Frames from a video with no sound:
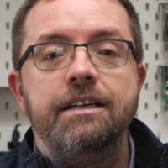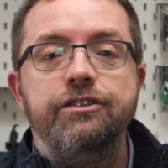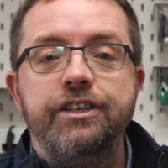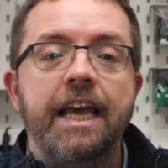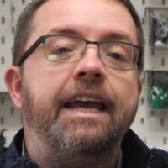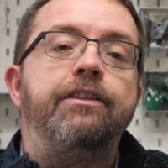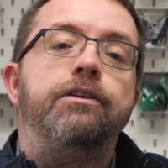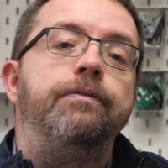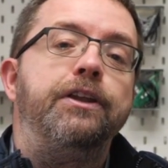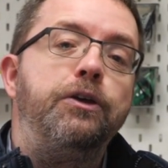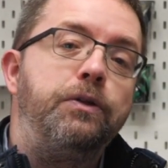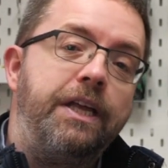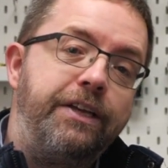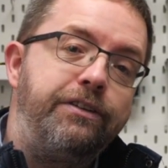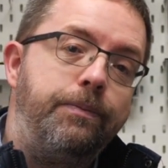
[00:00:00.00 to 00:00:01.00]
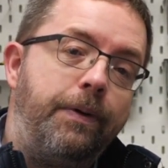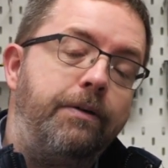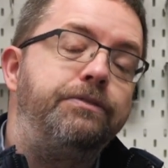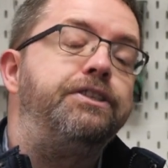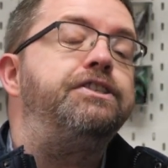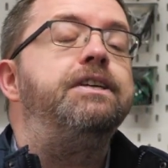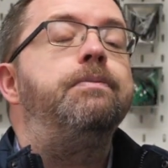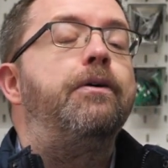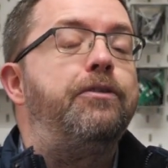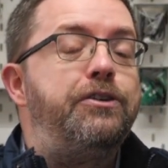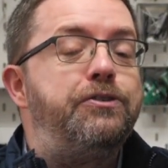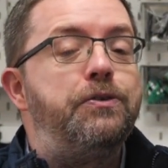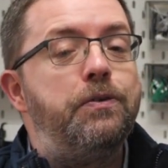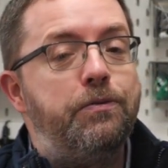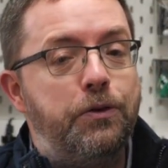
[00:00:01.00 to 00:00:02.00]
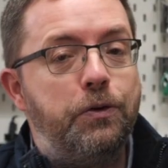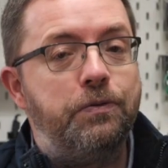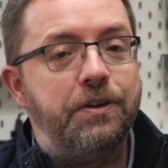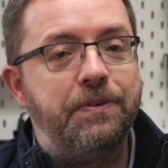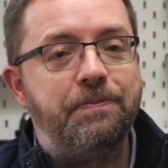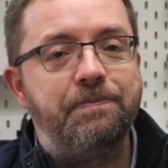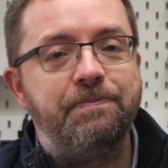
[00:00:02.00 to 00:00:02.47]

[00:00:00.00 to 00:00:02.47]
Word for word: Check out the video linked above to see my recent review of it.